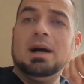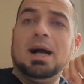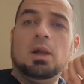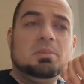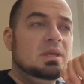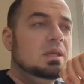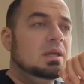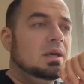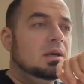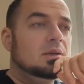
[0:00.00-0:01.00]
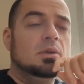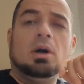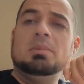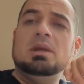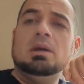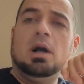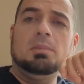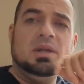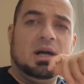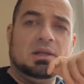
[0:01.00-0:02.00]
I'll be uh, I'll be I'll
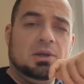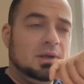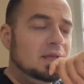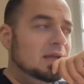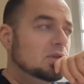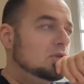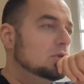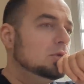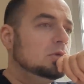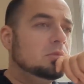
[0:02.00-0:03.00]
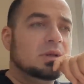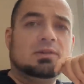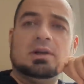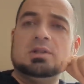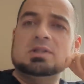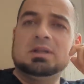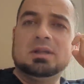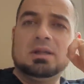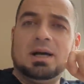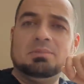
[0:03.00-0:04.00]
be on here again soon, but uh, just a
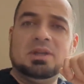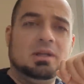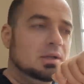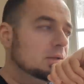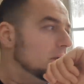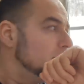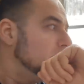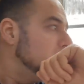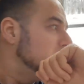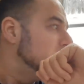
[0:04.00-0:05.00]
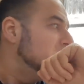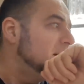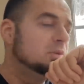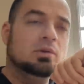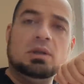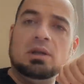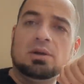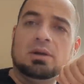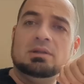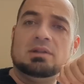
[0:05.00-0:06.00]
little update on on what we've been up to
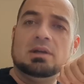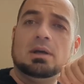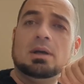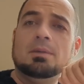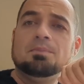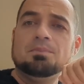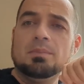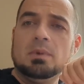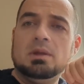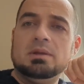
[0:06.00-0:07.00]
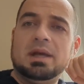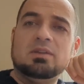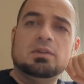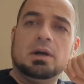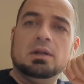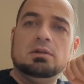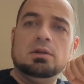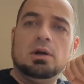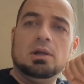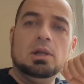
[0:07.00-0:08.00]
here, and uh, nice talking to
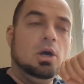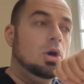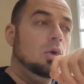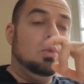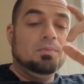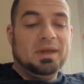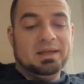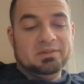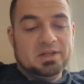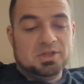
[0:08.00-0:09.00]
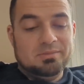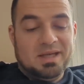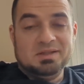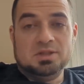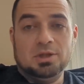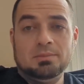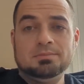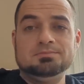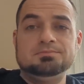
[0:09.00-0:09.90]
y'all. Oh, I guess I should mention